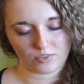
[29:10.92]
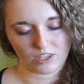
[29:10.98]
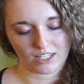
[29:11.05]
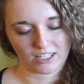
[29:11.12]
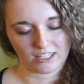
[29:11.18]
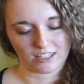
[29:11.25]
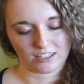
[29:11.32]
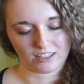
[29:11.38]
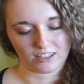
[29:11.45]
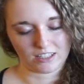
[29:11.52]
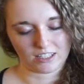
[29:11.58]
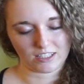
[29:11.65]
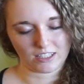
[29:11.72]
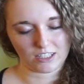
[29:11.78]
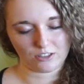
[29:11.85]
And
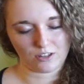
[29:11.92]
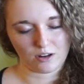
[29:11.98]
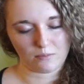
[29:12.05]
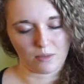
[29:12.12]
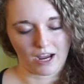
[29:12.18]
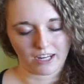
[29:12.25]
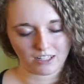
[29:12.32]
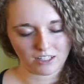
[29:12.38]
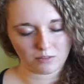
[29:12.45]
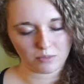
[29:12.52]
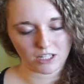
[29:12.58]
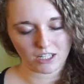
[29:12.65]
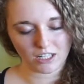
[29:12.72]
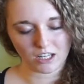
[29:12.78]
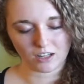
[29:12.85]
this has reminded
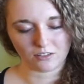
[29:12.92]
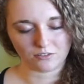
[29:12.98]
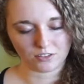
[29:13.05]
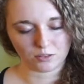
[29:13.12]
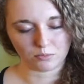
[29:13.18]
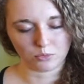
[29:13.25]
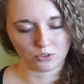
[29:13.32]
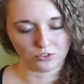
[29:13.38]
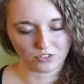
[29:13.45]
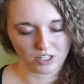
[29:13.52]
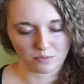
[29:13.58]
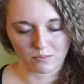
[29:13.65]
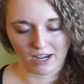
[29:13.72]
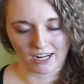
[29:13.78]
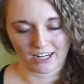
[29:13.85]
me of the
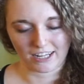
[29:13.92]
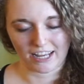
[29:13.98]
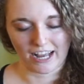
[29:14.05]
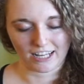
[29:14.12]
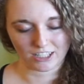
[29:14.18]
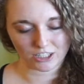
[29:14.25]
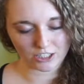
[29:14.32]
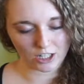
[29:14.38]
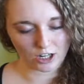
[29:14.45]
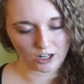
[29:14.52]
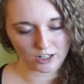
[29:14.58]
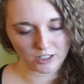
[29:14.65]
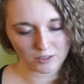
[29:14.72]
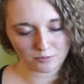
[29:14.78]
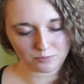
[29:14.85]
movie
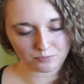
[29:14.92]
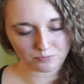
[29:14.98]
Madagascar.